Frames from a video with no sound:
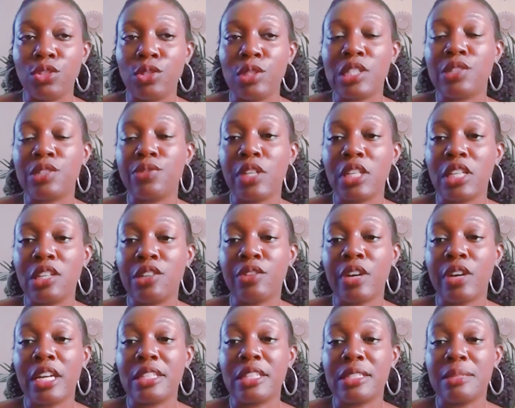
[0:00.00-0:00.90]
It's really
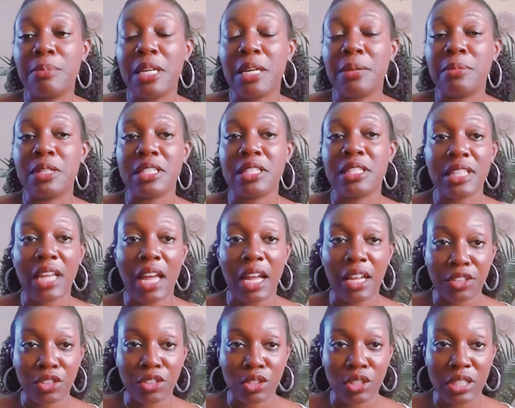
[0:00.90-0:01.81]
great to be able to
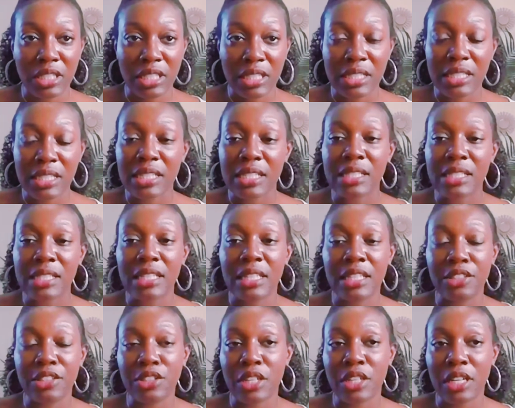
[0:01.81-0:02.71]
sign your leases
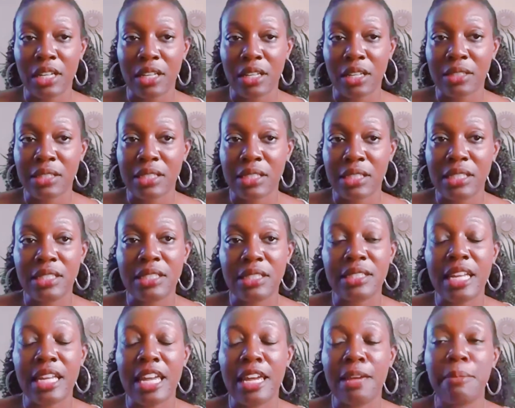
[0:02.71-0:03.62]
in your LLC's
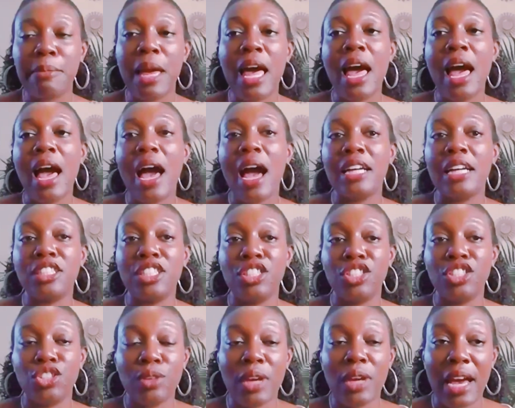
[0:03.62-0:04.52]
name. I
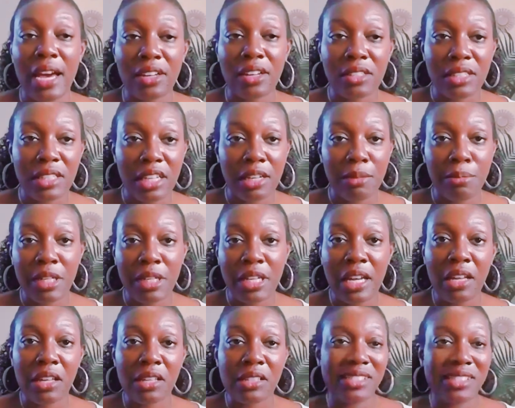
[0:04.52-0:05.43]
teach you how to set up an
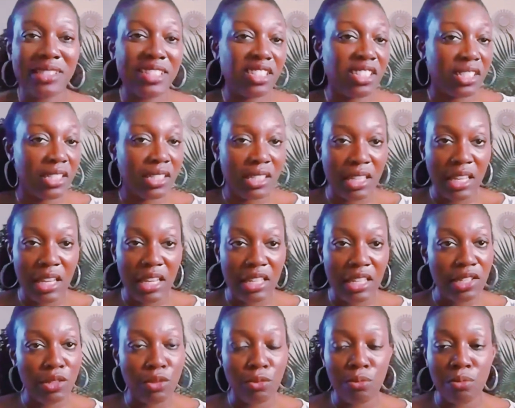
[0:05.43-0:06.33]
LLC just in case
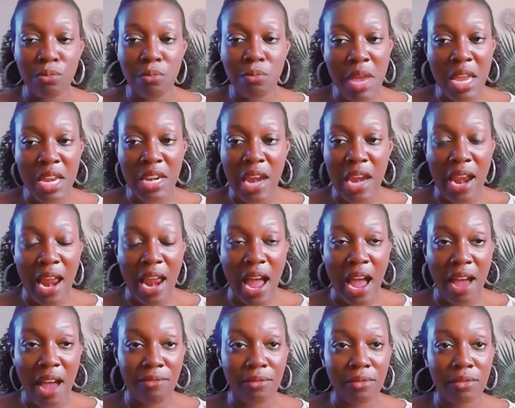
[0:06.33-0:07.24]
you may not
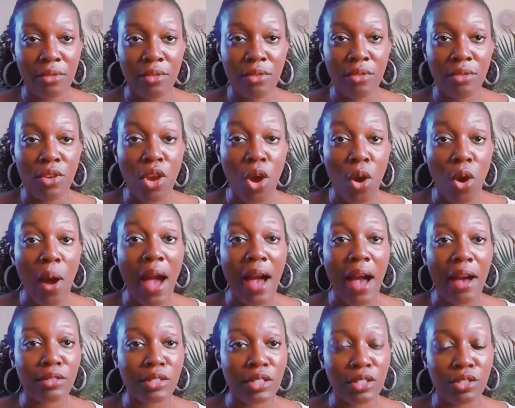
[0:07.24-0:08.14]
have know
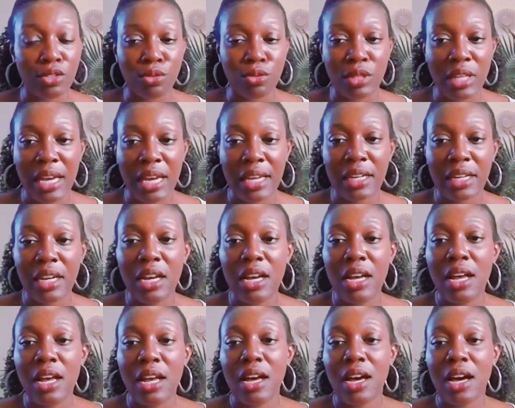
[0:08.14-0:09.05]
how to do that
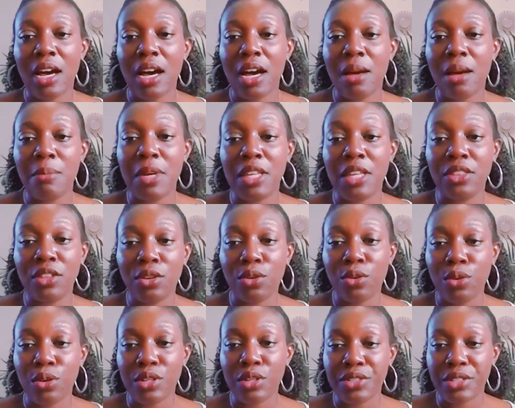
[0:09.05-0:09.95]
um, in the
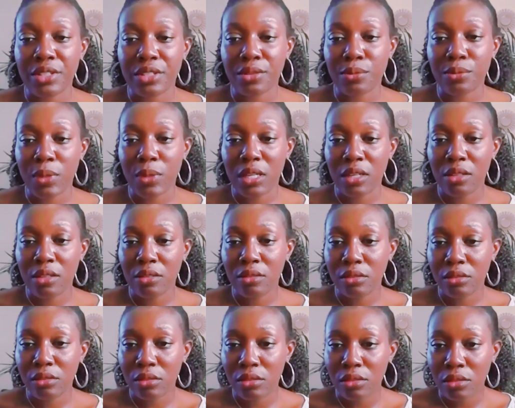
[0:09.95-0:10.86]
course as well.
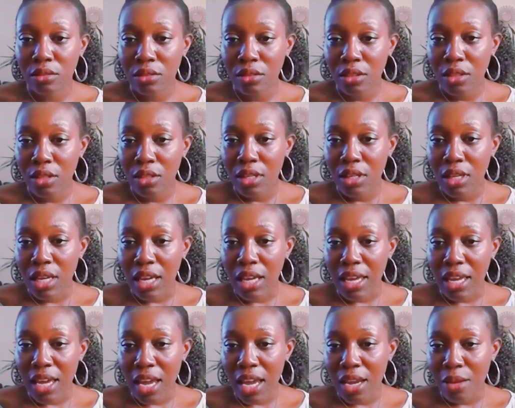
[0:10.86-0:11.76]

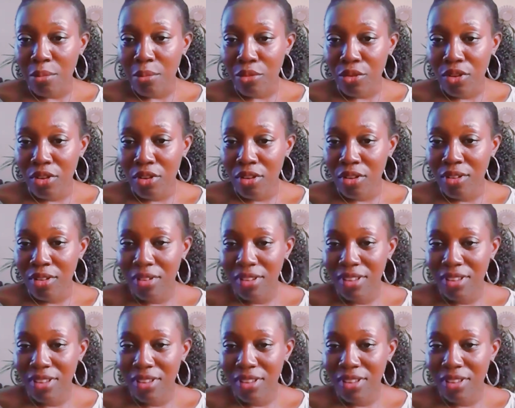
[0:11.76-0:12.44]
Hey, April.